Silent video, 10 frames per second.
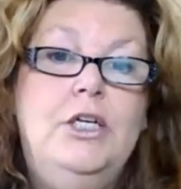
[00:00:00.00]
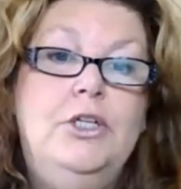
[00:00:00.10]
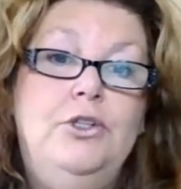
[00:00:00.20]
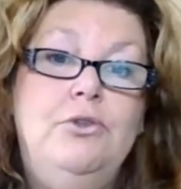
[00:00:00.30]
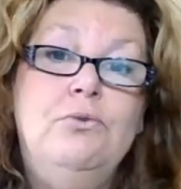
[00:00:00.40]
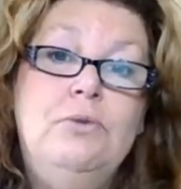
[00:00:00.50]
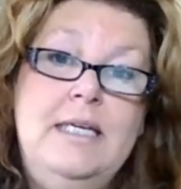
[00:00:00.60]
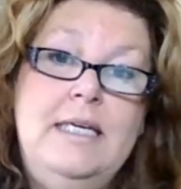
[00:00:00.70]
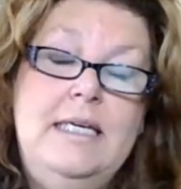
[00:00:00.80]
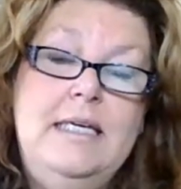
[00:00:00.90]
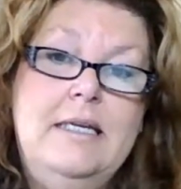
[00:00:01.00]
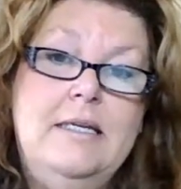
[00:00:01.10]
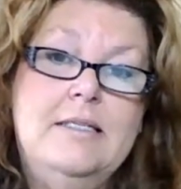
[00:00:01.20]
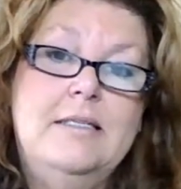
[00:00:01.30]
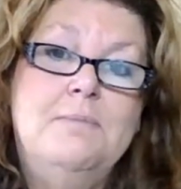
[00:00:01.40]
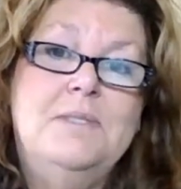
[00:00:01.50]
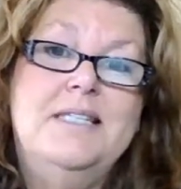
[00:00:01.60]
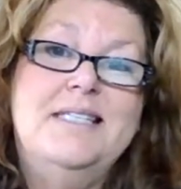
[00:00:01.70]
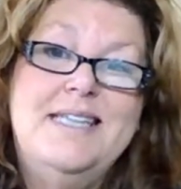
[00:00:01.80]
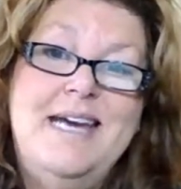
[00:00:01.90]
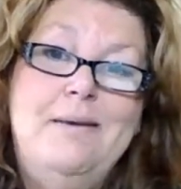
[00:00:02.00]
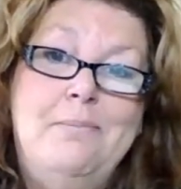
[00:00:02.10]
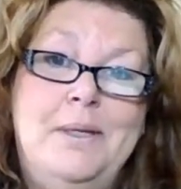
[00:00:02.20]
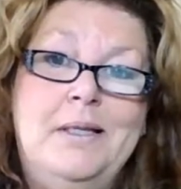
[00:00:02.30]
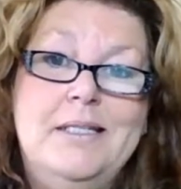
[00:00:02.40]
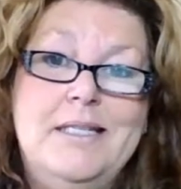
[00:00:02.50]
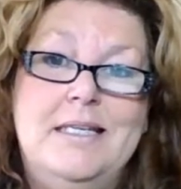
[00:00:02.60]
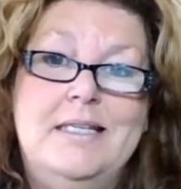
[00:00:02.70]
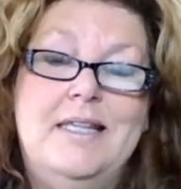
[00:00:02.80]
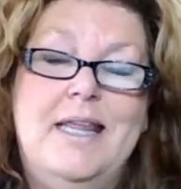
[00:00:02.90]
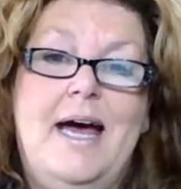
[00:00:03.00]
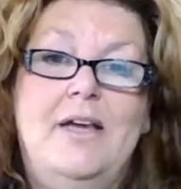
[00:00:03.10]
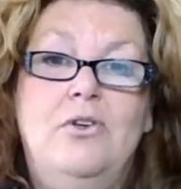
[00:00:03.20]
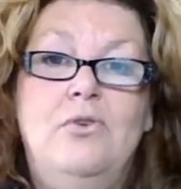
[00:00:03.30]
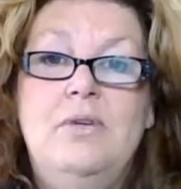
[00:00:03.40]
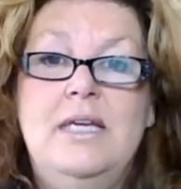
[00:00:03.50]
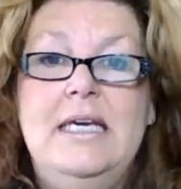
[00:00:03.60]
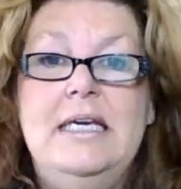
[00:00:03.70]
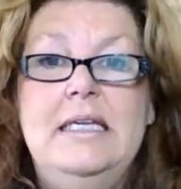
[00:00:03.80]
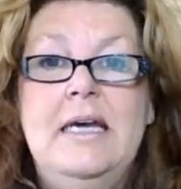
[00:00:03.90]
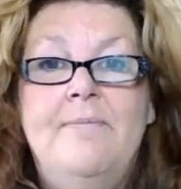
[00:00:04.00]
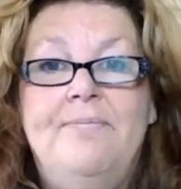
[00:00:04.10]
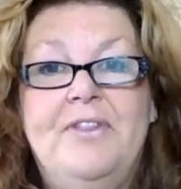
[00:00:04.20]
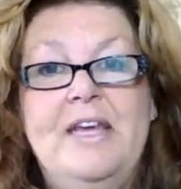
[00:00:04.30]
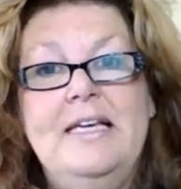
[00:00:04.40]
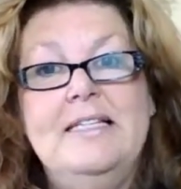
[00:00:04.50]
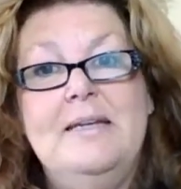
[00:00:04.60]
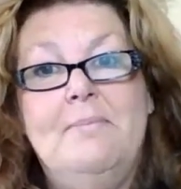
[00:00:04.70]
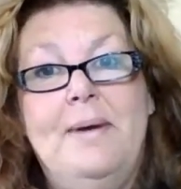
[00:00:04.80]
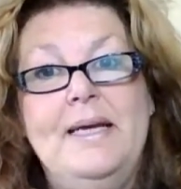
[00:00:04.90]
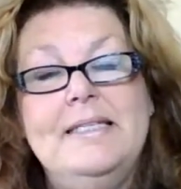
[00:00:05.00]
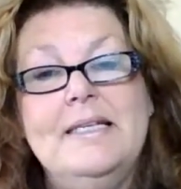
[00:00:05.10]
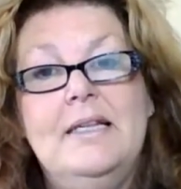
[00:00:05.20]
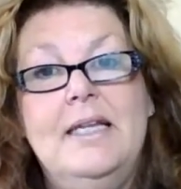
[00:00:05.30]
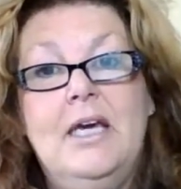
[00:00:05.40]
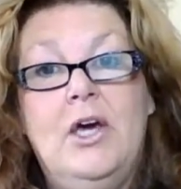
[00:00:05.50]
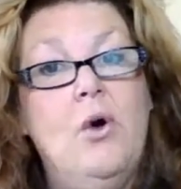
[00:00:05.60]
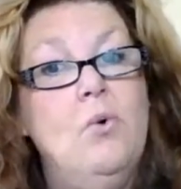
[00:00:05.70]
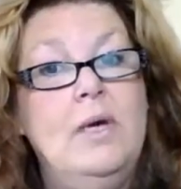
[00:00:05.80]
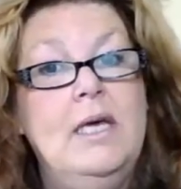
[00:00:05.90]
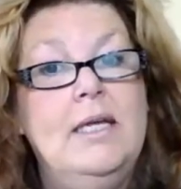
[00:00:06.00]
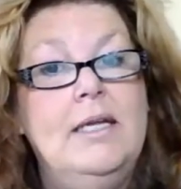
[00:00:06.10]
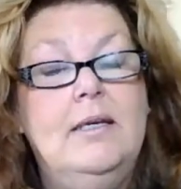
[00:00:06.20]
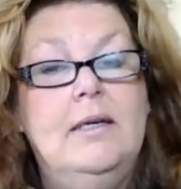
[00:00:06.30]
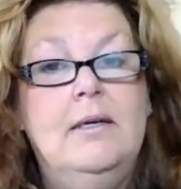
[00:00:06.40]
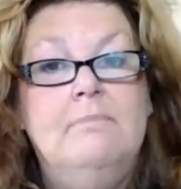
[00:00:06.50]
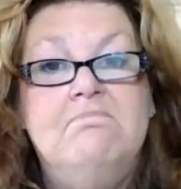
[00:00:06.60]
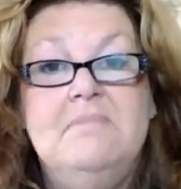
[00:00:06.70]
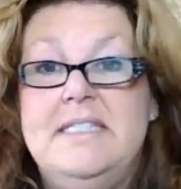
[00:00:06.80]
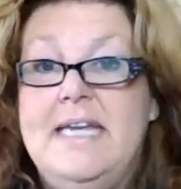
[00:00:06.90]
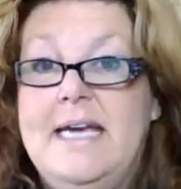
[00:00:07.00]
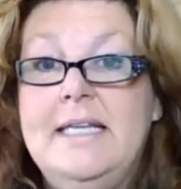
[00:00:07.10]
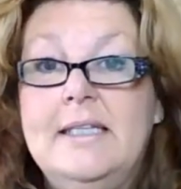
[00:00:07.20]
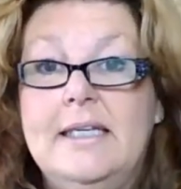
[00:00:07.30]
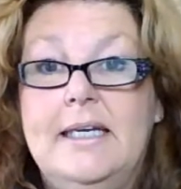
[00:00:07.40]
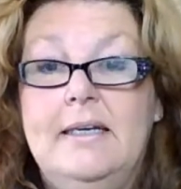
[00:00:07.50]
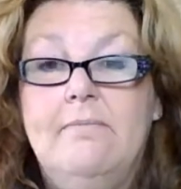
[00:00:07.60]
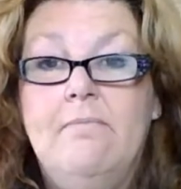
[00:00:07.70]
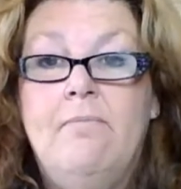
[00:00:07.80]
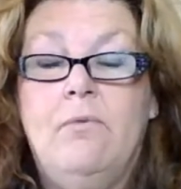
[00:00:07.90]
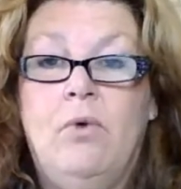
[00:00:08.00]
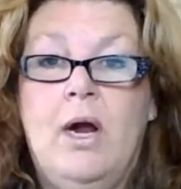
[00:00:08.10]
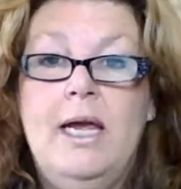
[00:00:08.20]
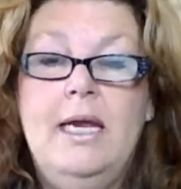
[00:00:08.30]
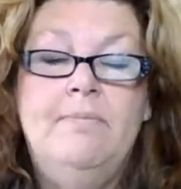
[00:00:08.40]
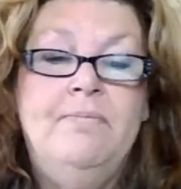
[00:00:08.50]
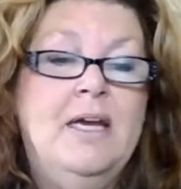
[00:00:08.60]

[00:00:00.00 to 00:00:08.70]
you need some sustainability to that. You need things that basically go in daily, right?